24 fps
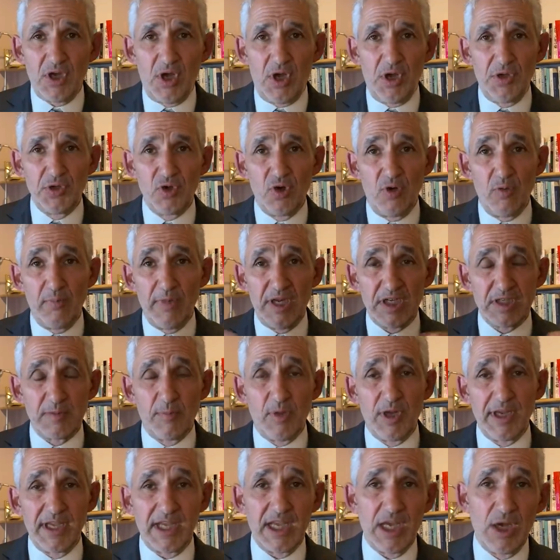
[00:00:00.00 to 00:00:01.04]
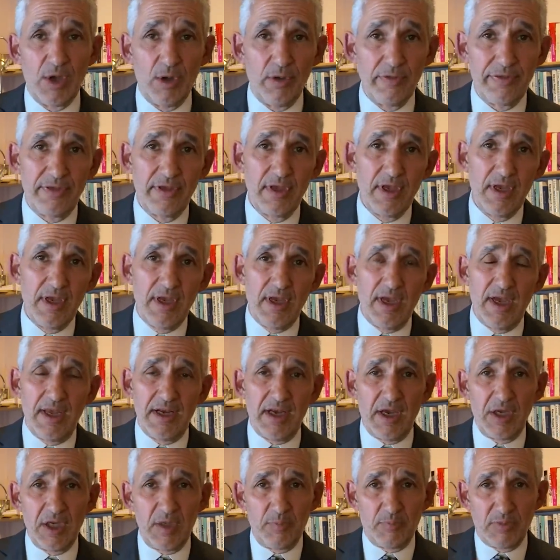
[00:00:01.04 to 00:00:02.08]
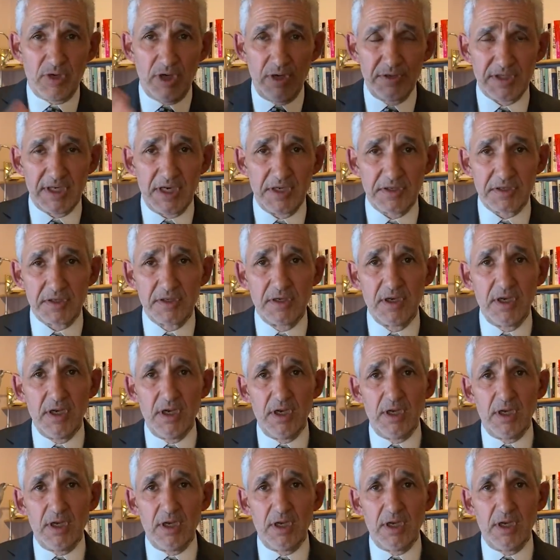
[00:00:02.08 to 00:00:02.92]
on your metabolic health and how you process